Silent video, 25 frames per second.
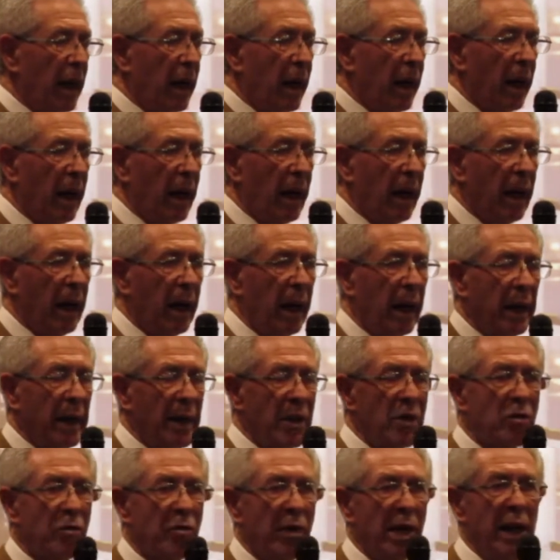uh, an
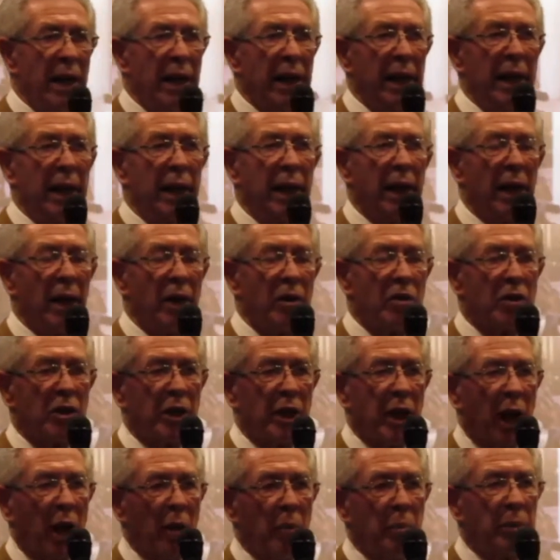Israeli uh,
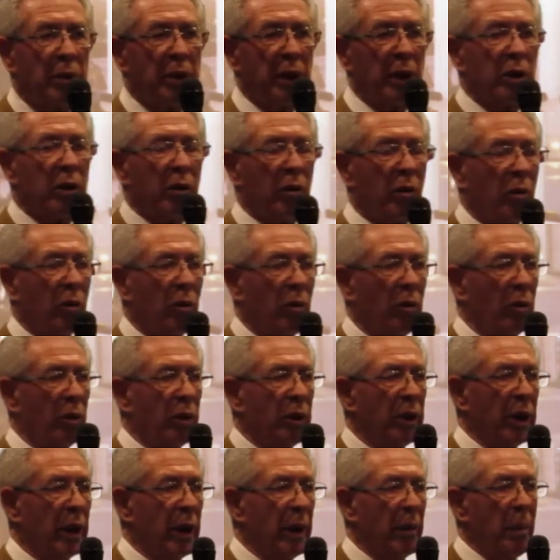sculptor
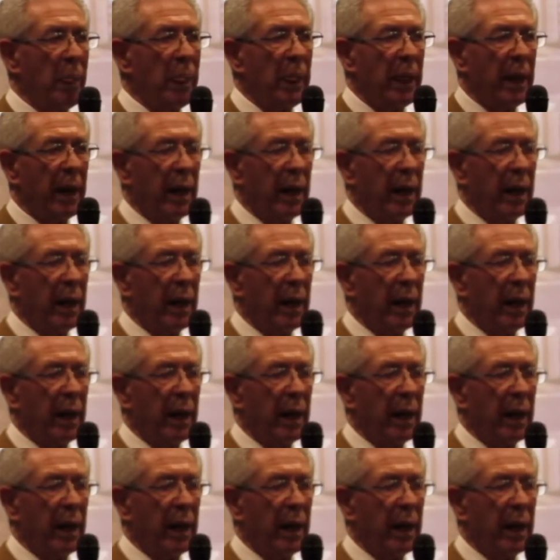called uh,